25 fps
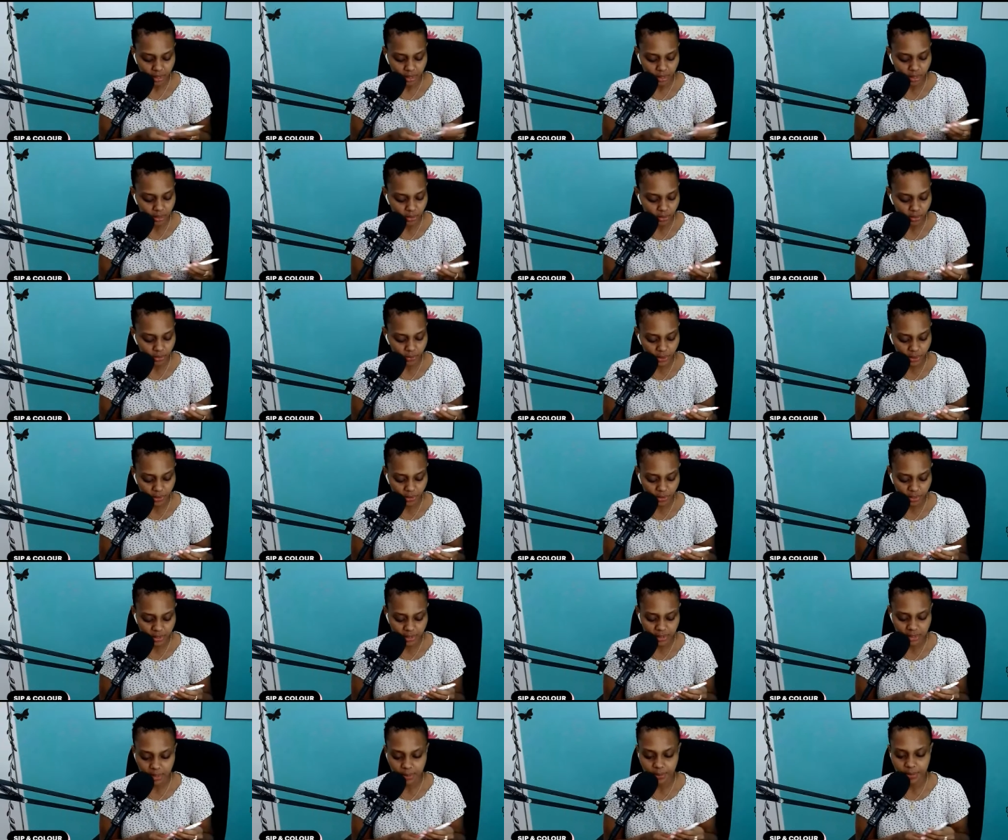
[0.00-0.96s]
you know, we go
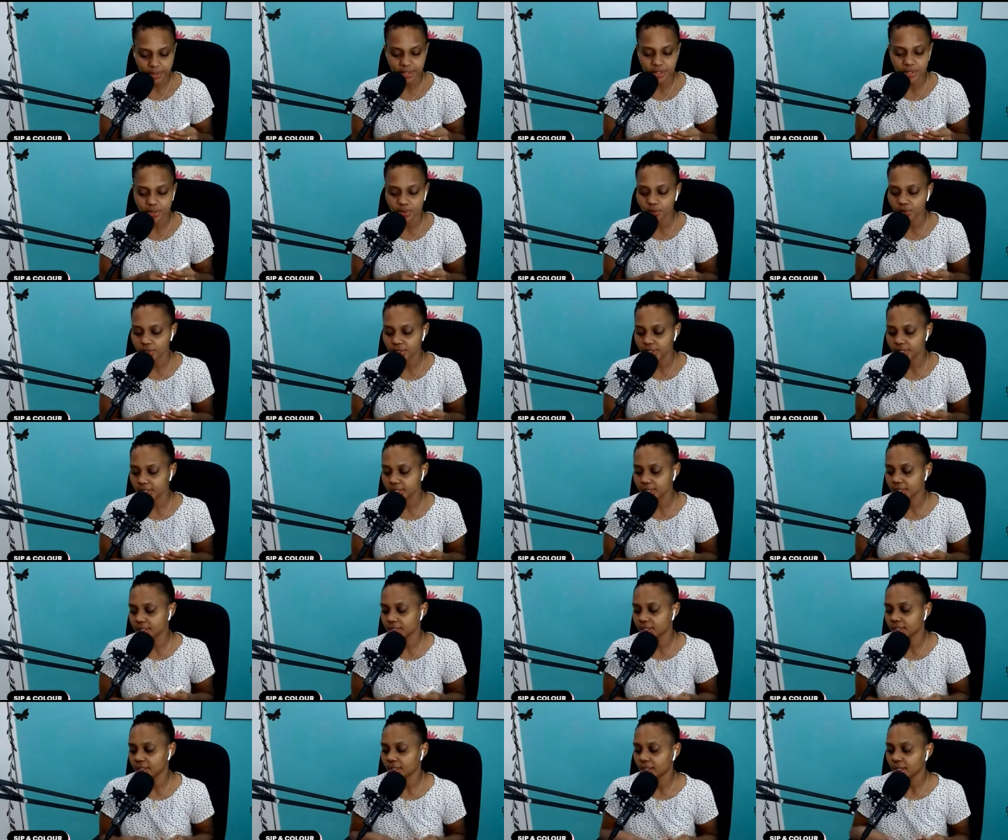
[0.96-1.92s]
into the
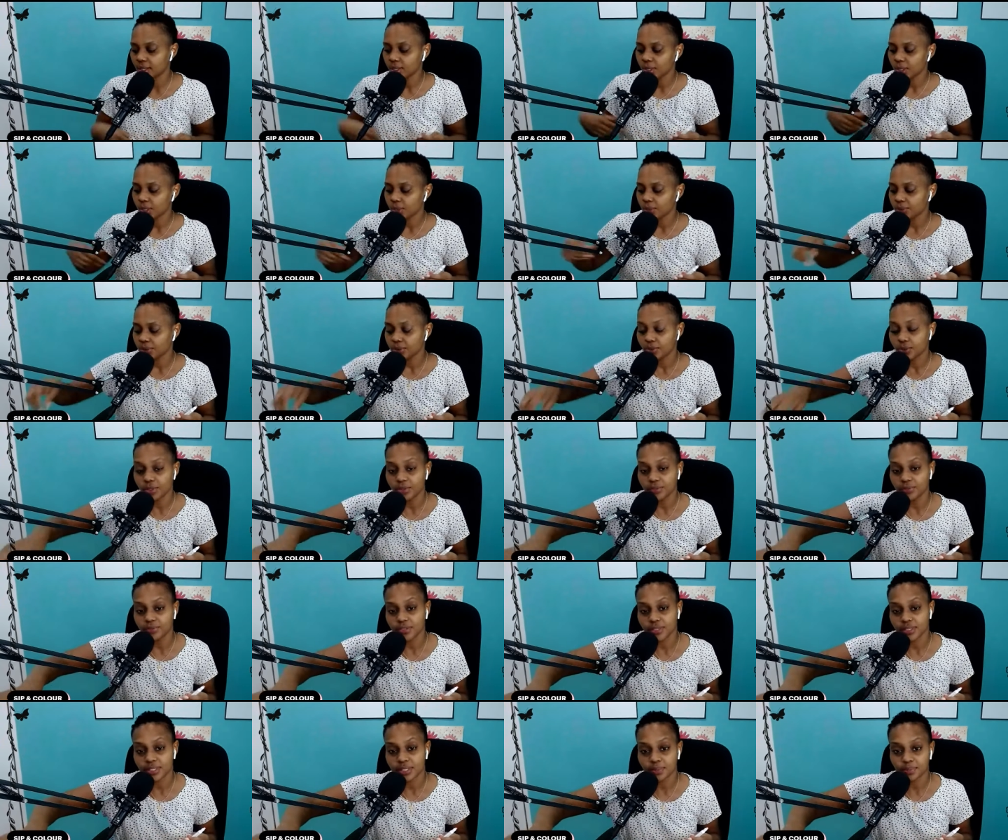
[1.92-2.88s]
masseuse, we go
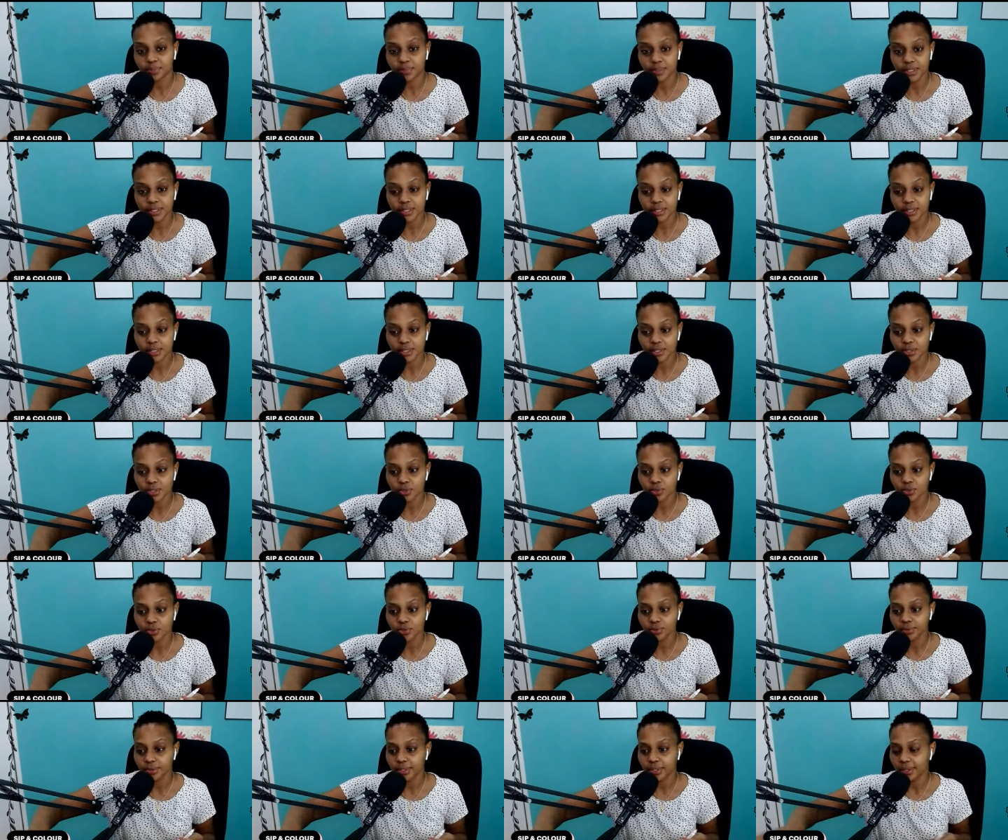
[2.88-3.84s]
in for deep
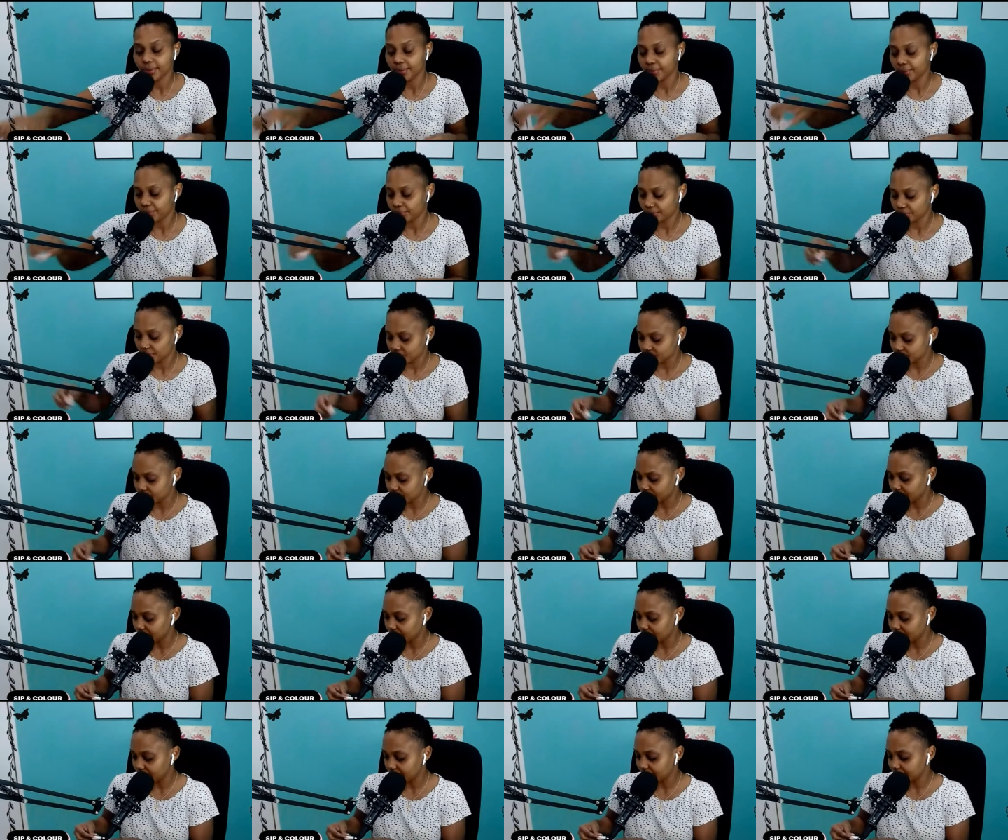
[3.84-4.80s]
tissue, we
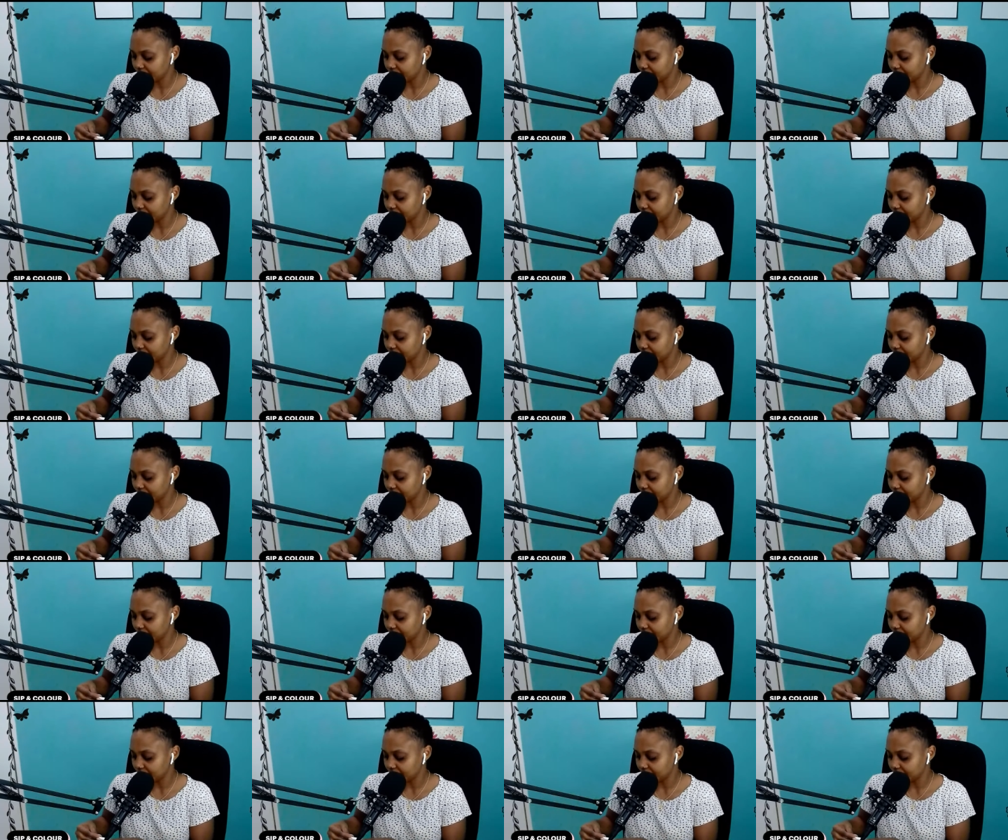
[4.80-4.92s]
doing